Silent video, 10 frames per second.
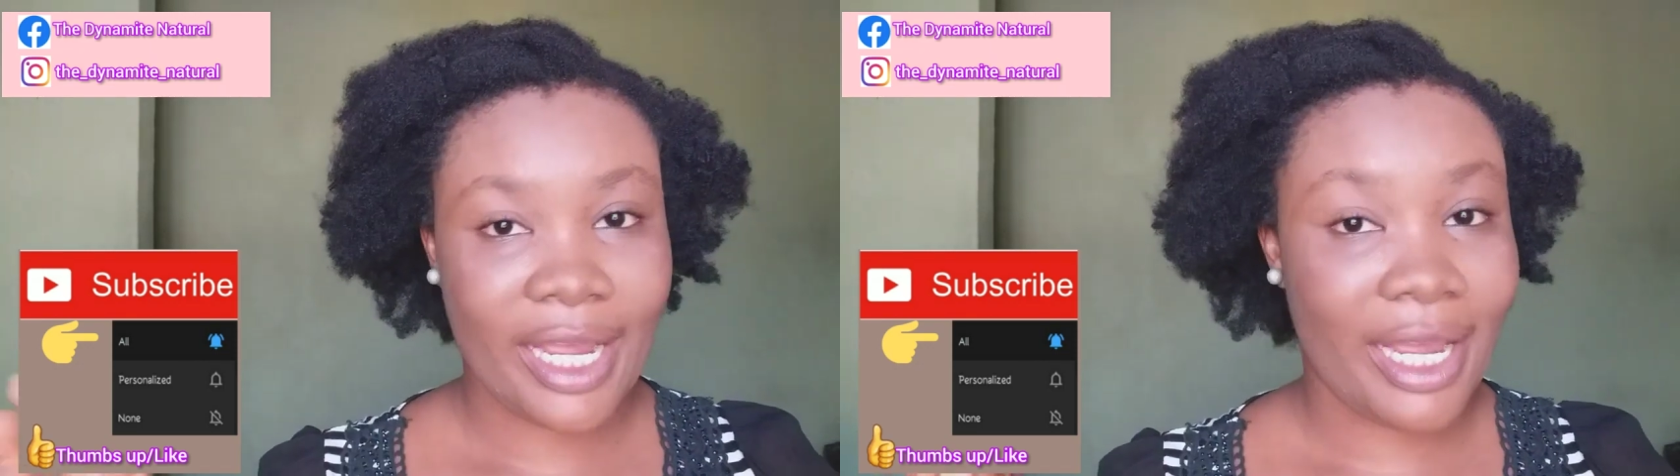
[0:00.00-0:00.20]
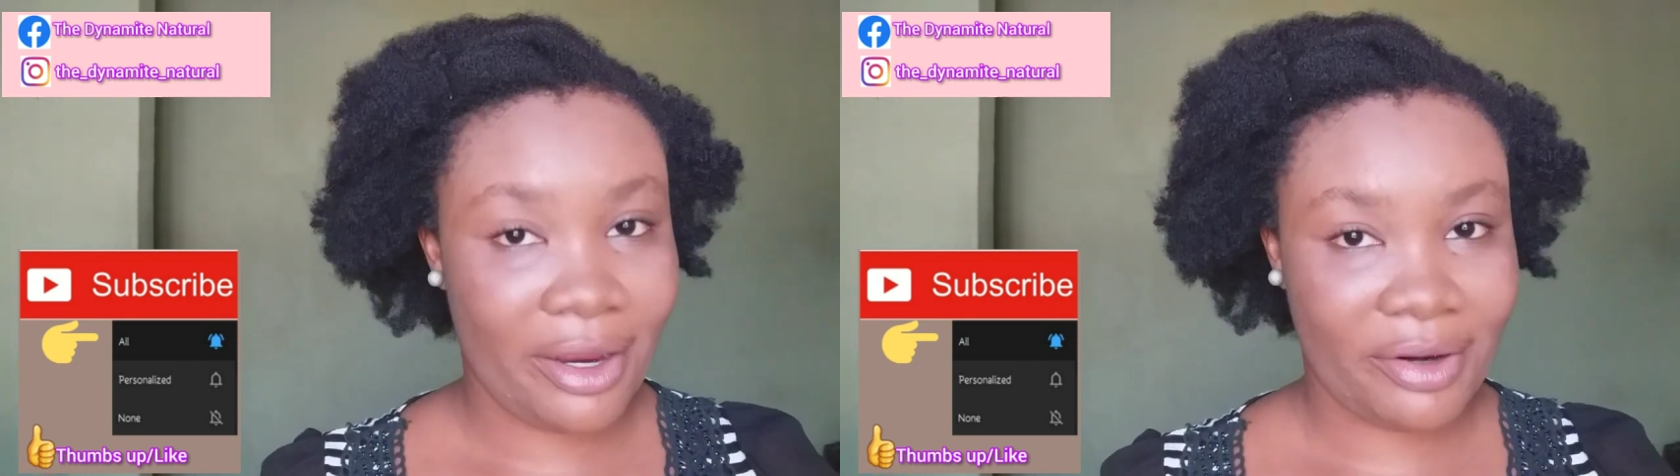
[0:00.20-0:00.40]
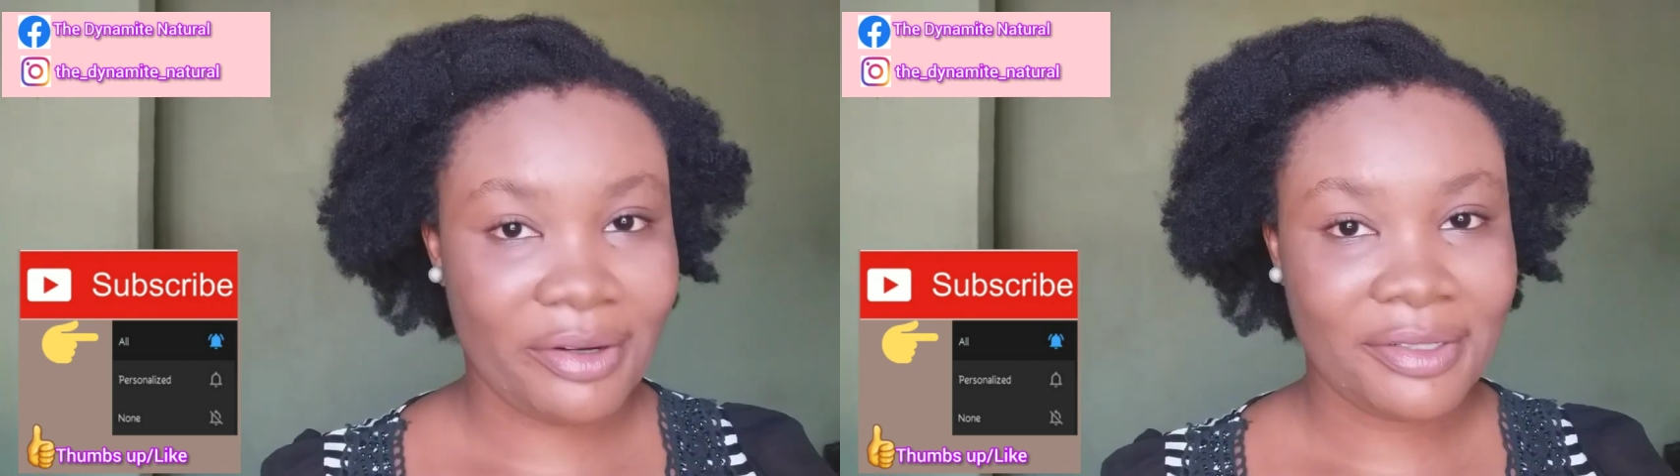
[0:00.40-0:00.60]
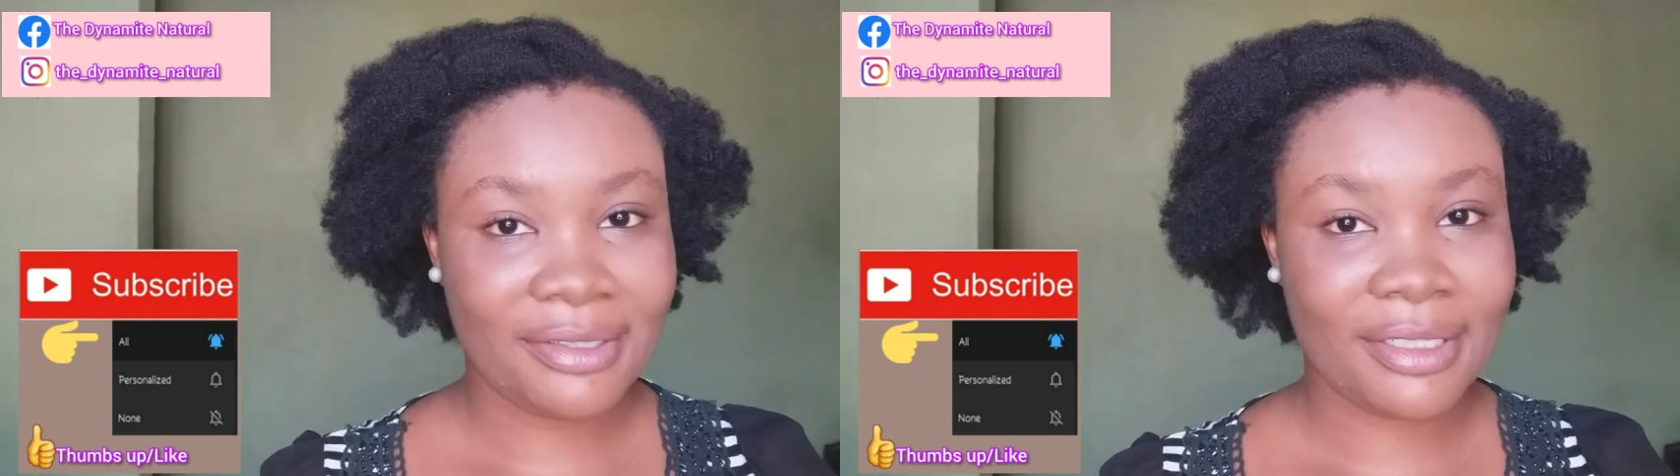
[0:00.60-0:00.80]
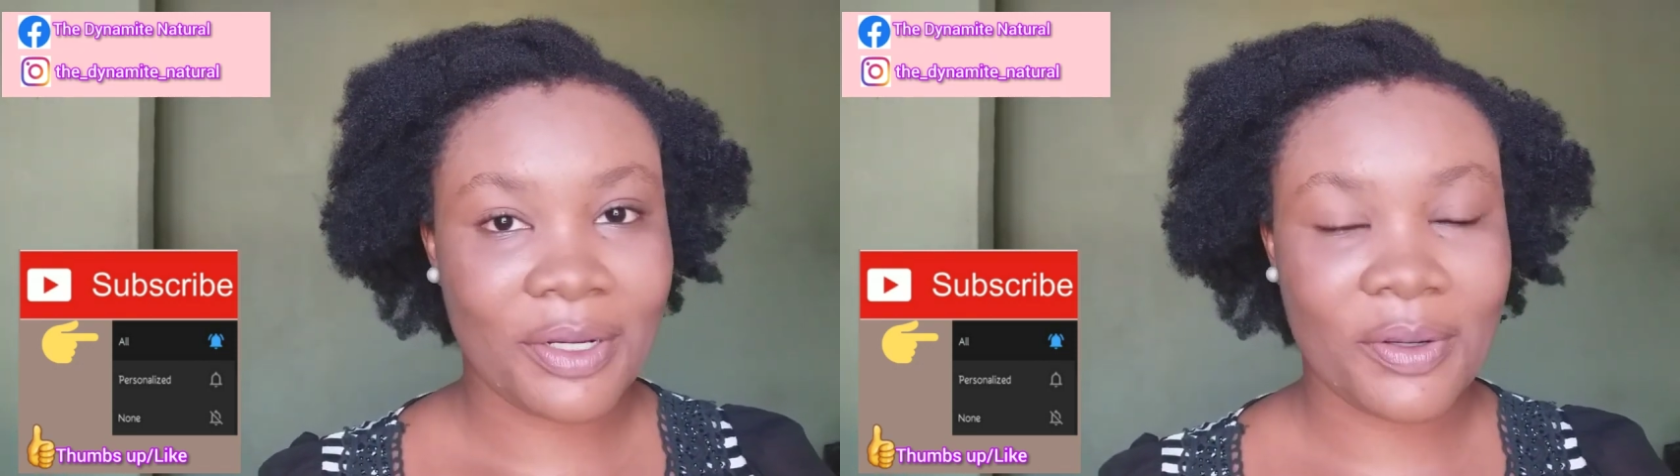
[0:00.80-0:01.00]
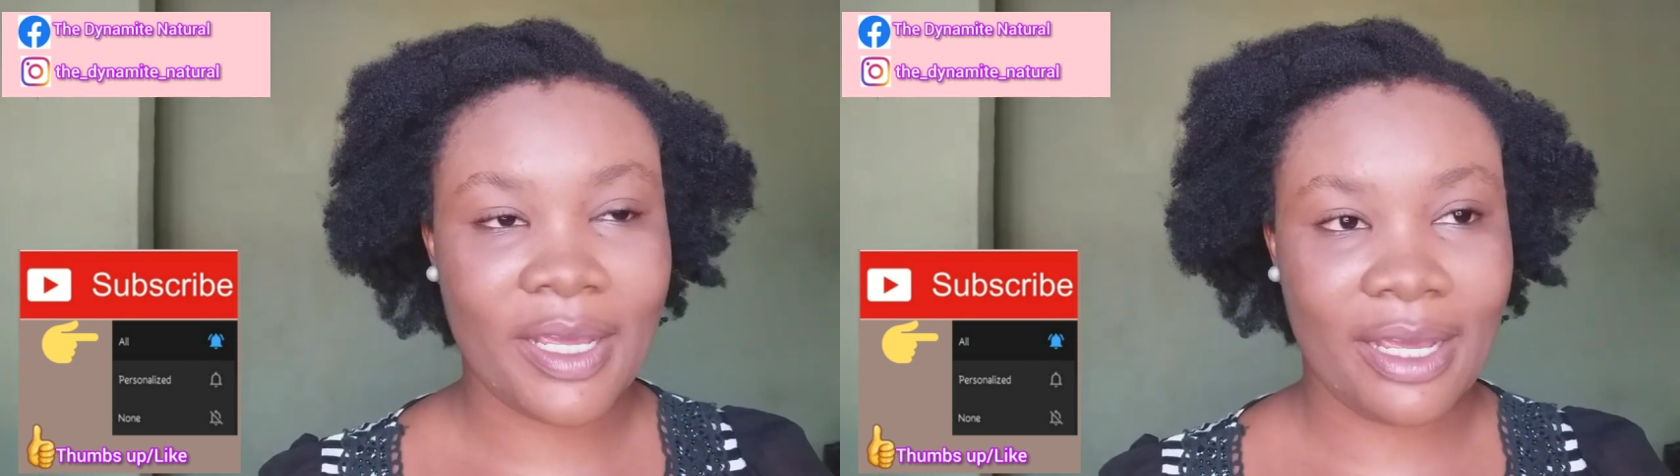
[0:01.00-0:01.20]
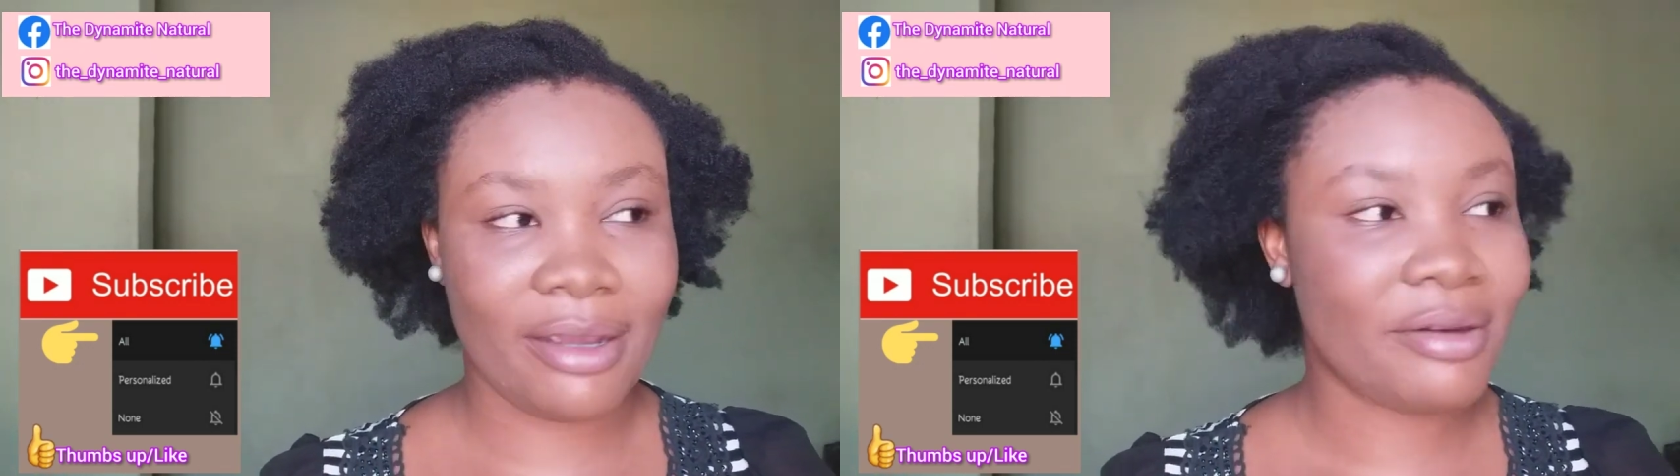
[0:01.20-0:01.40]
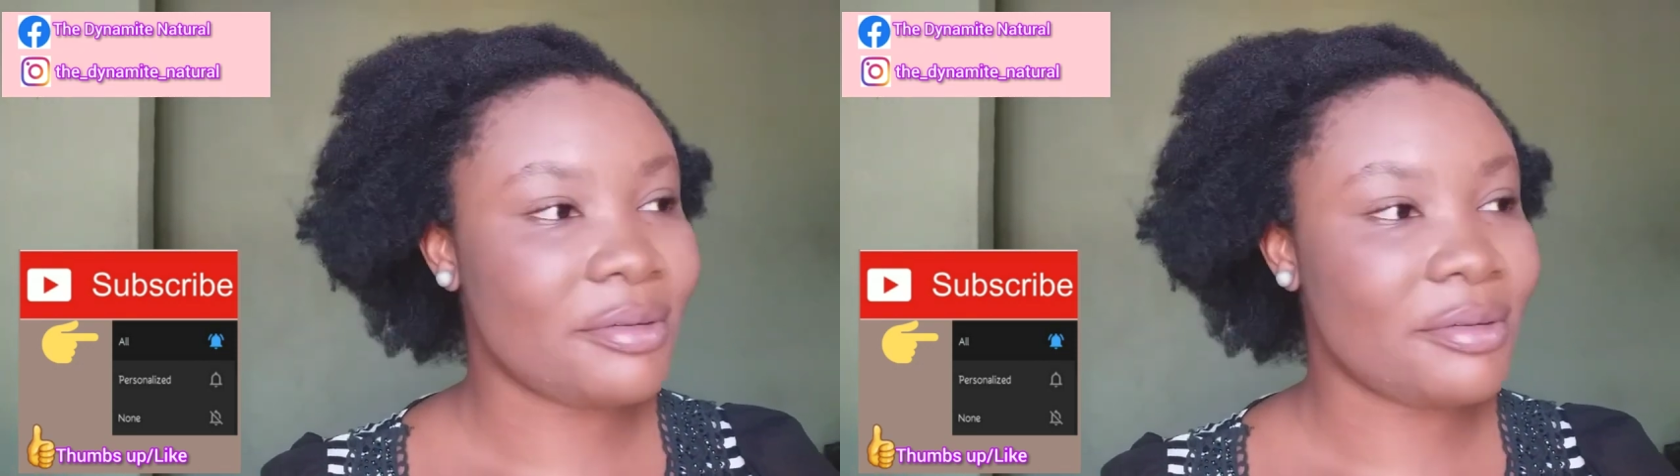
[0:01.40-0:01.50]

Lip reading: hair, okay,